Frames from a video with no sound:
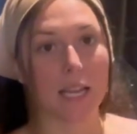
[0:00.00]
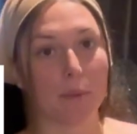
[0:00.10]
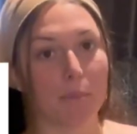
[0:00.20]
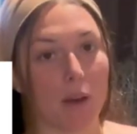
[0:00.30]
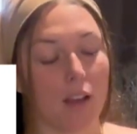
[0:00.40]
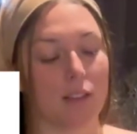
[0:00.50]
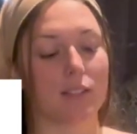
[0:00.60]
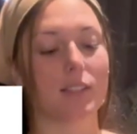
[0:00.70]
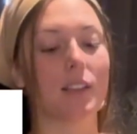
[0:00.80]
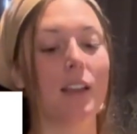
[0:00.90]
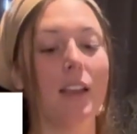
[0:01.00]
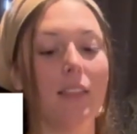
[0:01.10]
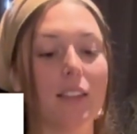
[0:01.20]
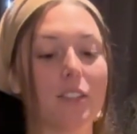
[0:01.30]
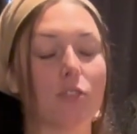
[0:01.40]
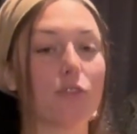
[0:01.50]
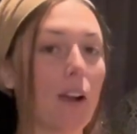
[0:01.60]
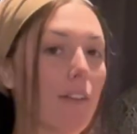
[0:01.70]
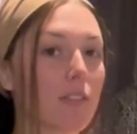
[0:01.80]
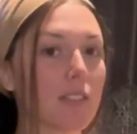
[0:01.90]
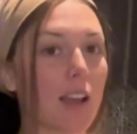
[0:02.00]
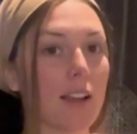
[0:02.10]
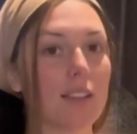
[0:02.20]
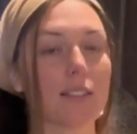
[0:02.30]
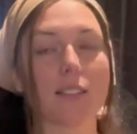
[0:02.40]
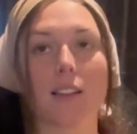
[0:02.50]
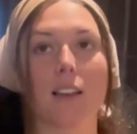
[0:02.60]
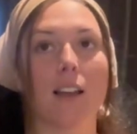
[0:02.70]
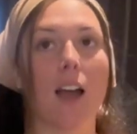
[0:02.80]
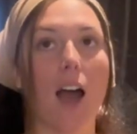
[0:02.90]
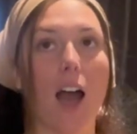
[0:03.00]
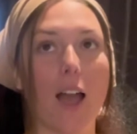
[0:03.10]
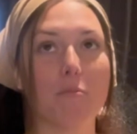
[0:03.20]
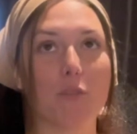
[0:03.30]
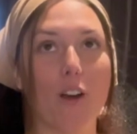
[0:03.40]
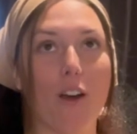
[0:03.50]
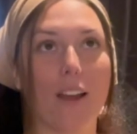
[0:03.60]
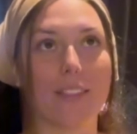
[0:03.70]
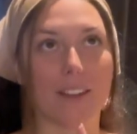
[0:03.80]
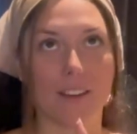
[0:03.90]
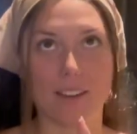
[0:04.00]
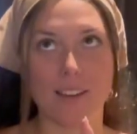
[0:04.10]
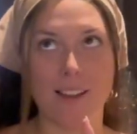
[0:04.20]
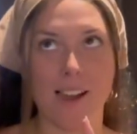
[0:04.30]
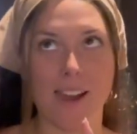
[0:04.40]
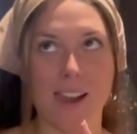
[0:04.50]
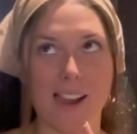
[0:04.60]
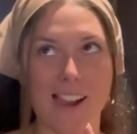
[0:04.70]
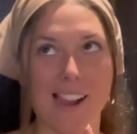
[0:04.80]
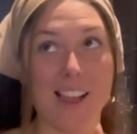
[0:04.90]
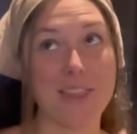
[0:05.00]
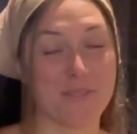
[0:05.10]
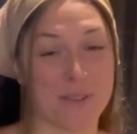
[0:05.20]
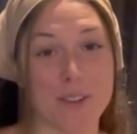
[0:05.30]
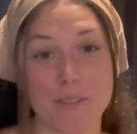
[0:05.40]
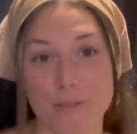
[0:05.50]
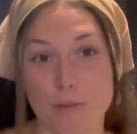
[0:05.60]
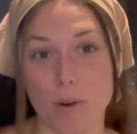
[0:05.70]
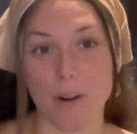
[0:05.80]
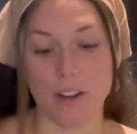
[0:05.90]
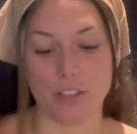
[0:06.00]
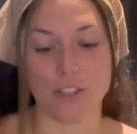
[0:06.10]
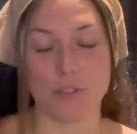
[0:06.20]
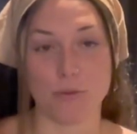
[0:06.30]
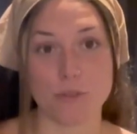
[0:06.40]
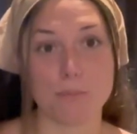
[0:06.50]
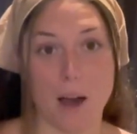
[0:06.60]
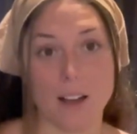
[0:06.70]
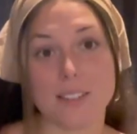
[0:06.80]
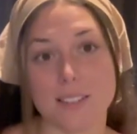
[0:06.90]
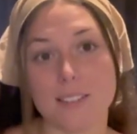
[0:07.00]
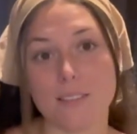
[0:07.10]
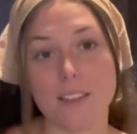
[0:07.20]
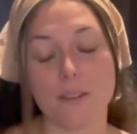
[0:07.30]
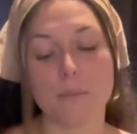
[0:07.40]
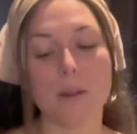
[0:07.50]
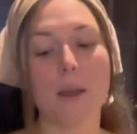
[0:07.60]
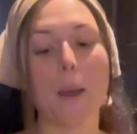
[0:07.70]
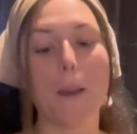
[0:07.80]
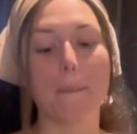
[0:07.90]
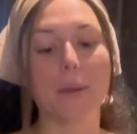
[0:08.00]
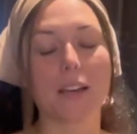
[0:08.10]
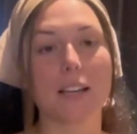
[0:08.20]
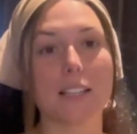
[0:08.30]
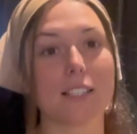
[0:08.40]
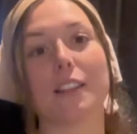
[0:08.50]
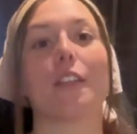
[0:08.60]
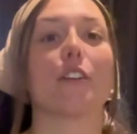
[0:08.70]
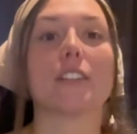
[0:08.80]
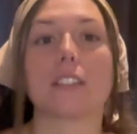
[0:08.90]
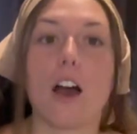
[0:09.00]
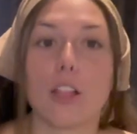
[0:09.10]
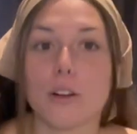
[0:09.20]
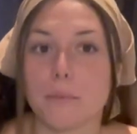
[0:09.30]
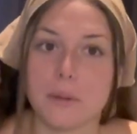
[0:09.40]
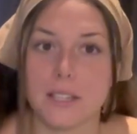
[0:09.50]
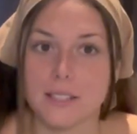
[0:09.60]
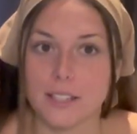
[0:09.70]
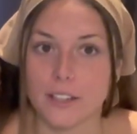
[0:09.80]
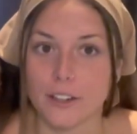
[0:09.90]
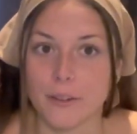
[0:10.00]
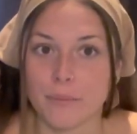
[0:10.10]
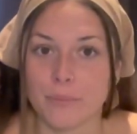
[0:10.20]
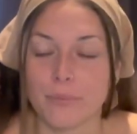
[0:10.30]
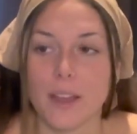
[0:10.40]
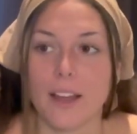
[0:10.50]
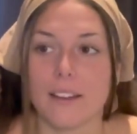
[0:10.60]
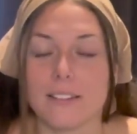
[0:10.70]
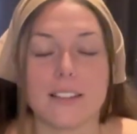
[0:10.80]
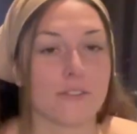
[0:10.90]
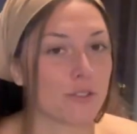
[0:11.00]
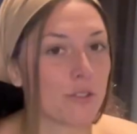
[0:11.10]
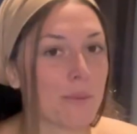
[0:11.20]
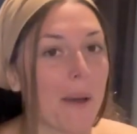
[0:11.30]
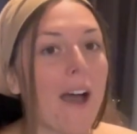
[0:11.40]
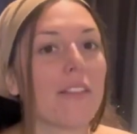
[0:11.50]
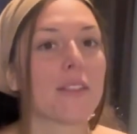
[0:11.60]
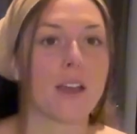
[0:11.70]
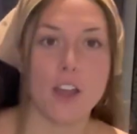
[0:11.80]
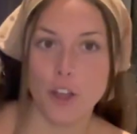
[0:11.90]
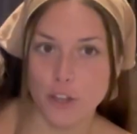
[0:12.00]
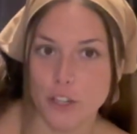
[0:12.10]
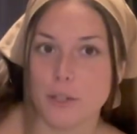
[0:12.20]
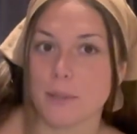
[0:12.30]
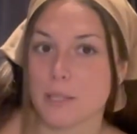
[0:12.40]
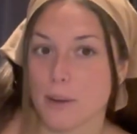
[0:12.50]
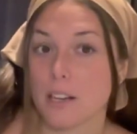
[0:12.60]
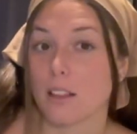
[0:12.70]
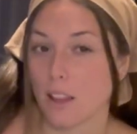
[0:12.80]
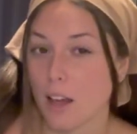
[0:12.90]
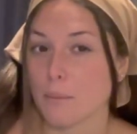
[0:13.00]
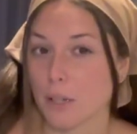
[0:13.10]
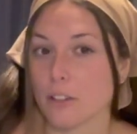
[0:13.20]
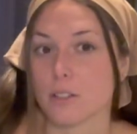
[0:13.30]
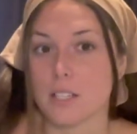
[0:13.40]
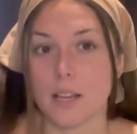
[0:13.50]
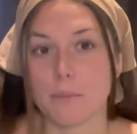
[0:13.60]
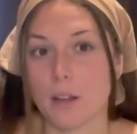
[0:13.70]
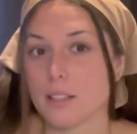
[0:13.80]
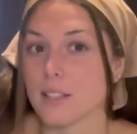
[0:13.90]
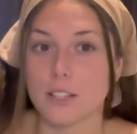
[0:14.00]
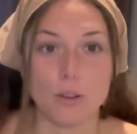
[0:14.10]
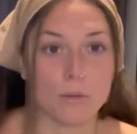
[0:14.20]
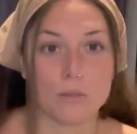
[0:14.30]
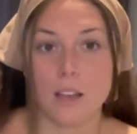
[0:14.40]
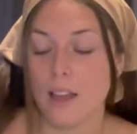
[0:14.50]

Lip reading: tampons. These are travel size. I brought, I think, 3 or 4 huge boxes of them because they're $1 a piece here. And if you do the math, you're going to be spending a lot of money on tampons. They don't